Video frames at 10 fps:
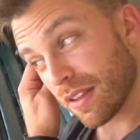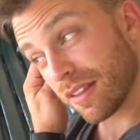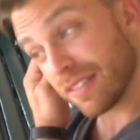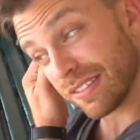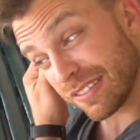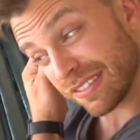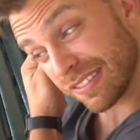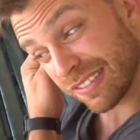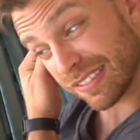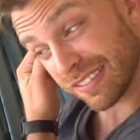All right, I'm gonna
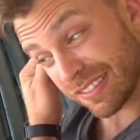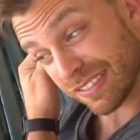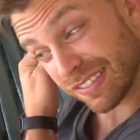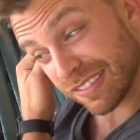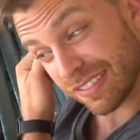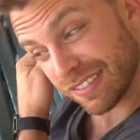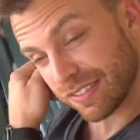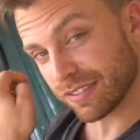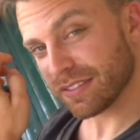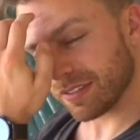go get us our next round of
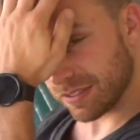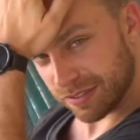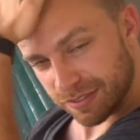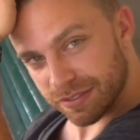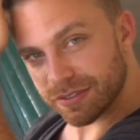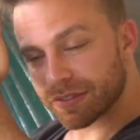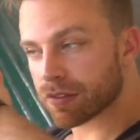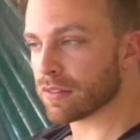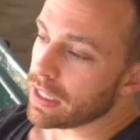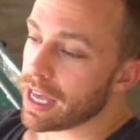beers. What do you want? I P
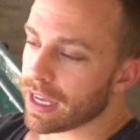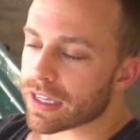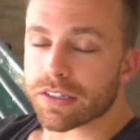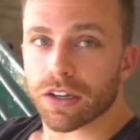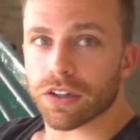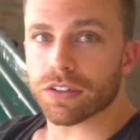A? Yeah, I guess so.